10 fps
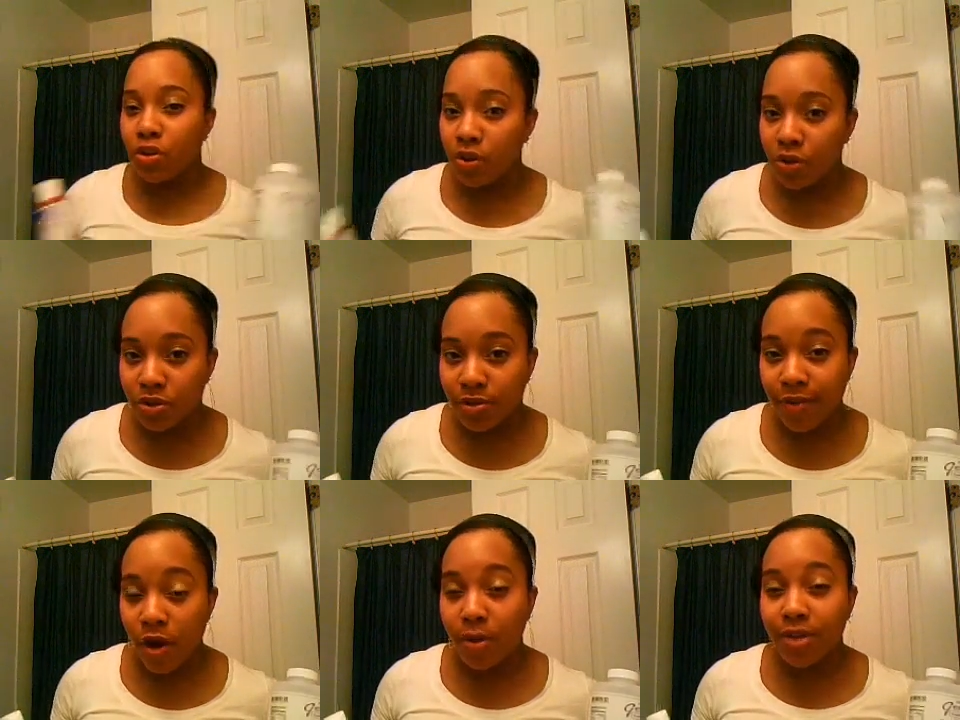You can
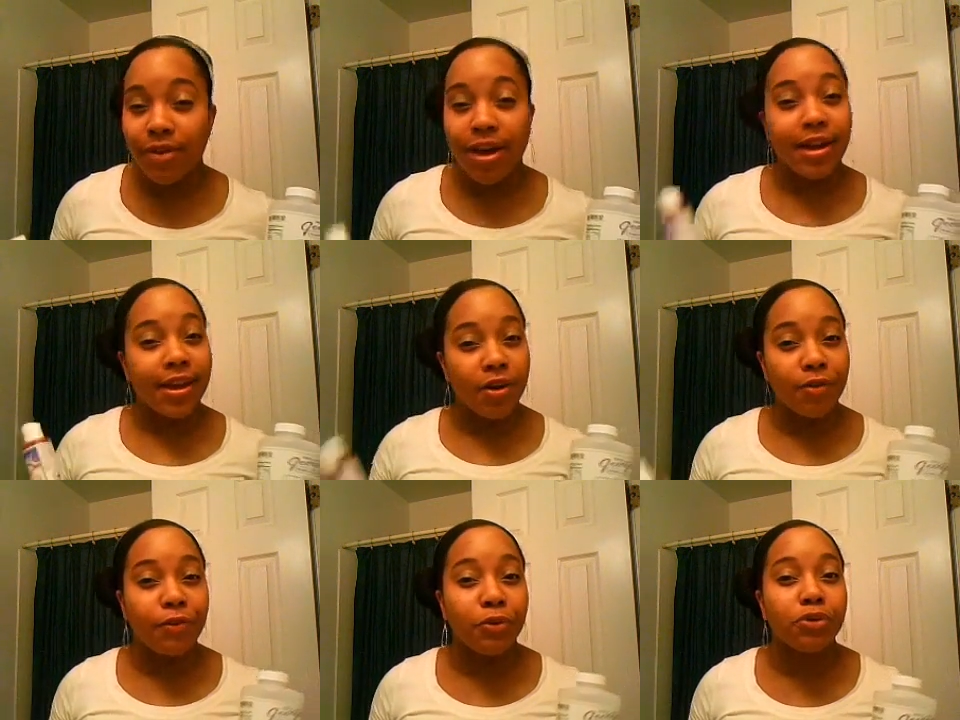always find it at
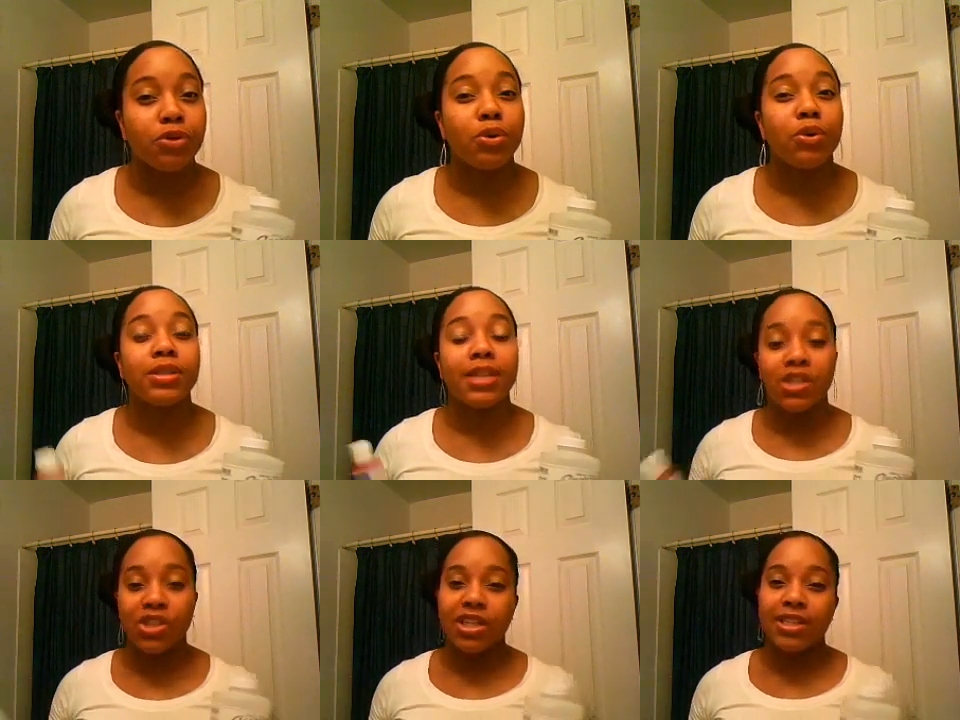health food stores
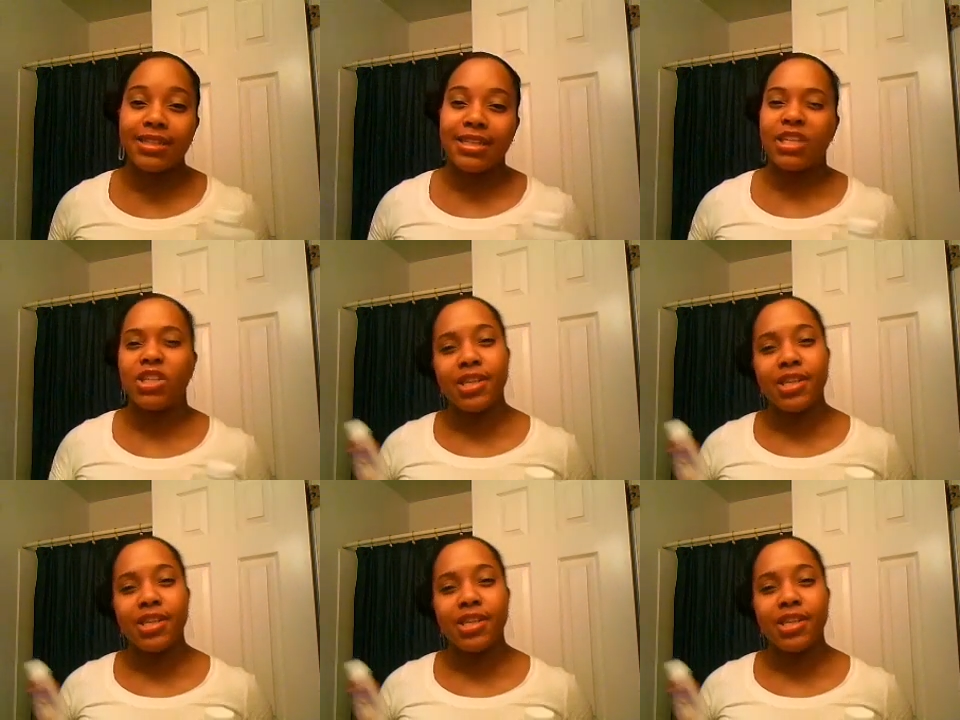and GNC.